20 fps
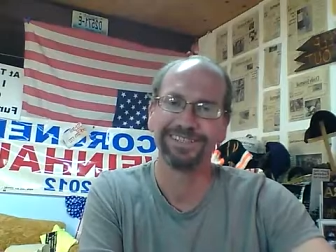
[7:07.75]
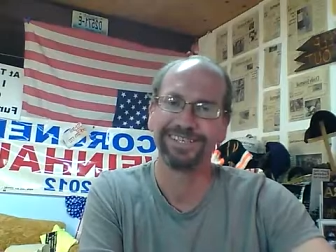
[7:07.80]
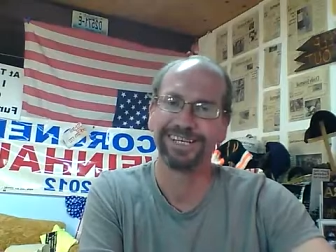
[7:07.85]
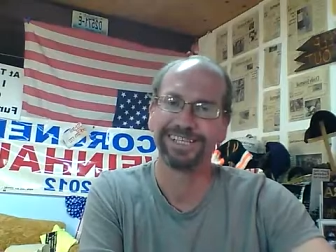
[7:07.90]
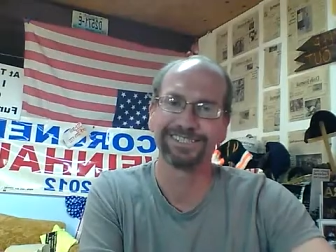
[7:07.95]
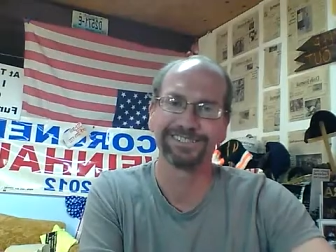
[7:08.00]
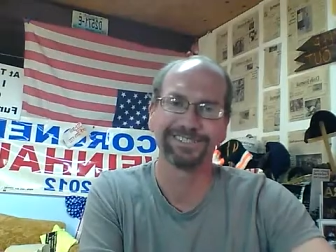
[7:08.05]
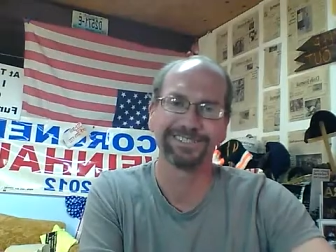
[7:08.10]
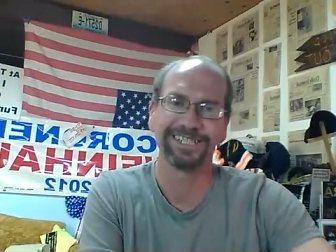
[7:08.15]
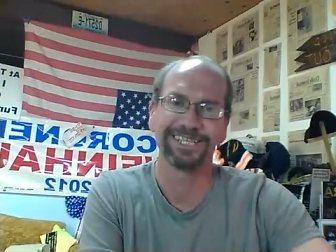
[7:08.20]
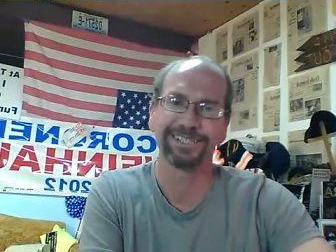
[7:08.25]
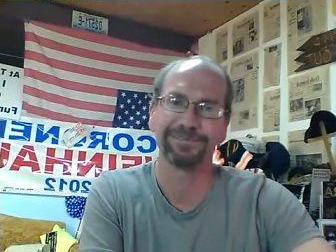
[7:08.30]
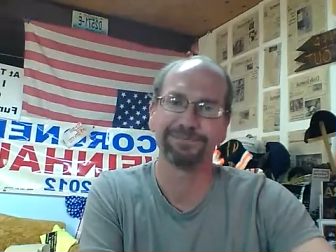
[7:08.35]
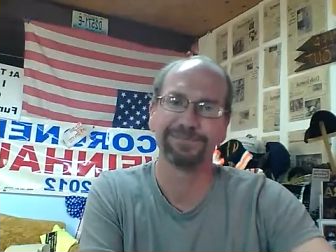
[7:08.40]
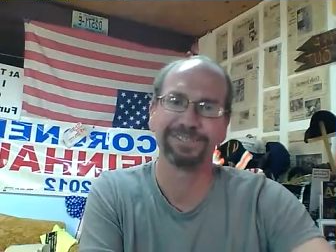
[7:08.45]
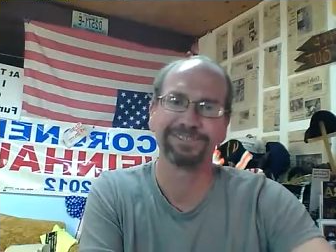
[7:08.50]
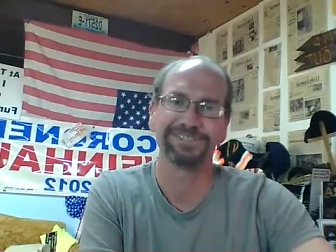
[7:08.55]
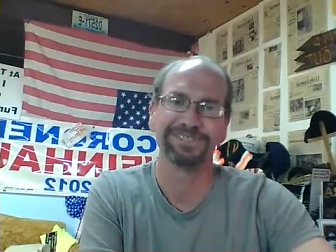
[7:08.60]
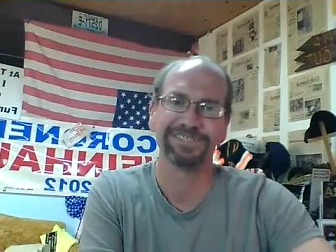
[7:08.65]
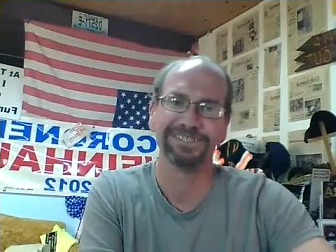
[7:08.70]
you guys are got a
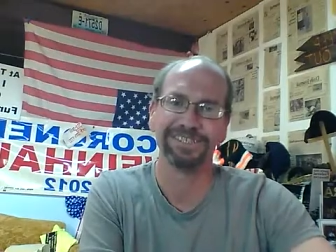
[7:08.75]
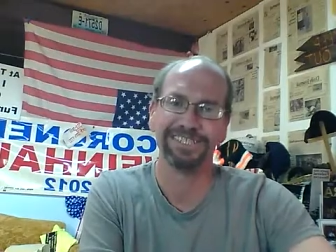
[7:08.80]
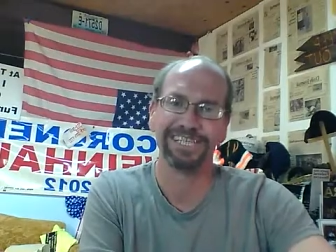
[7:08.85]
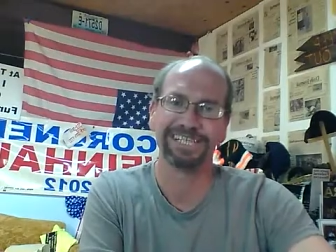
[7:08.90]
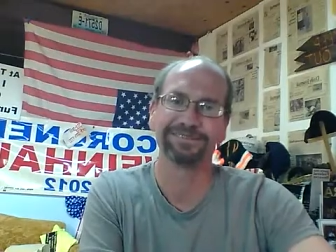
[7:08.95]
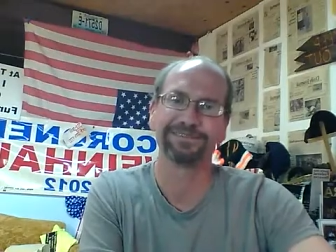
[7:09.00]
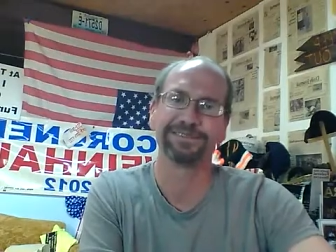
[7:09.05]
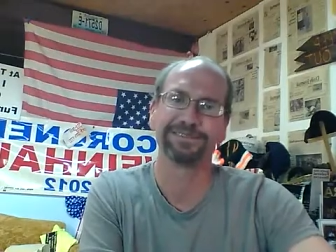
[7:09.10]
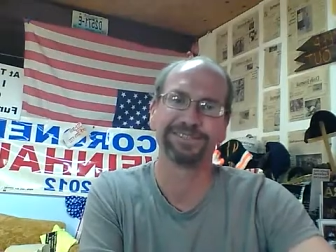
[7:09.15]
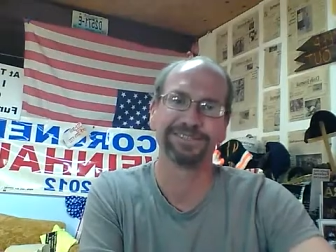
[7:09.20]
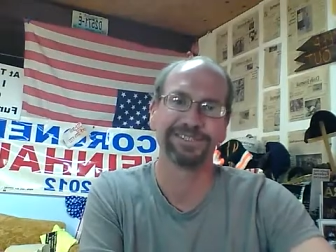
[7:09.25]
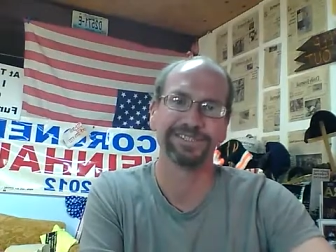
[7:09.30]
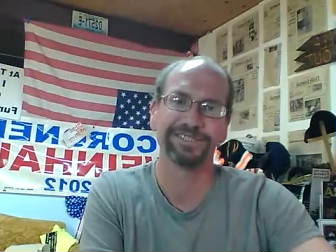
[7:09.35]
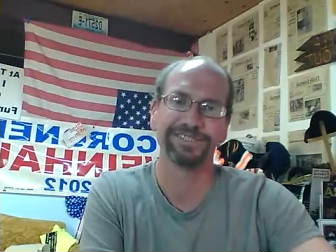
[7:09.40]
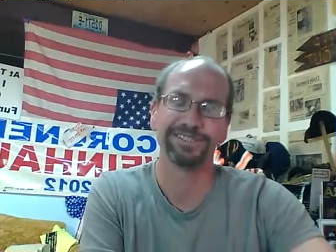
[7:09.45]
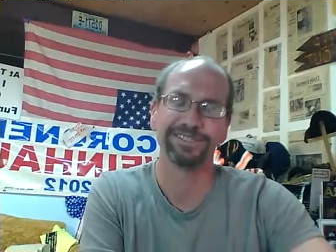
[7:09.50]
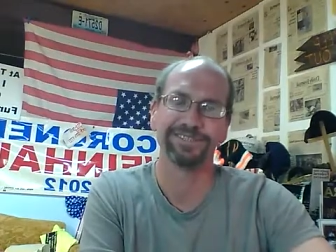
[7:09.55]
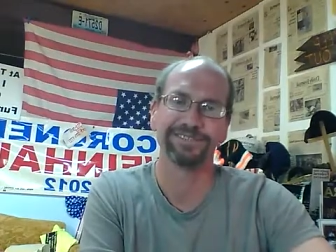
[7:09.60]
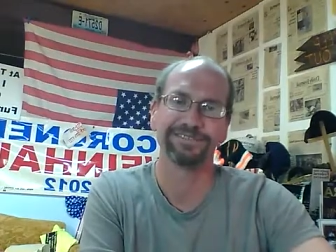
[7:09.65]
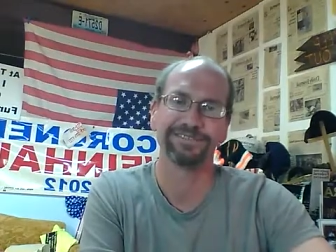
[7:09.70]
bunch of devils in
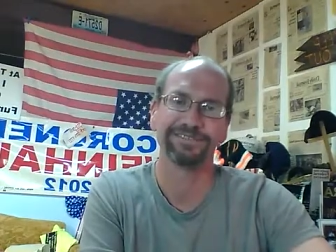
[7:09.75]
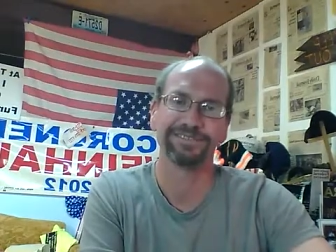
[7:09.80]
you.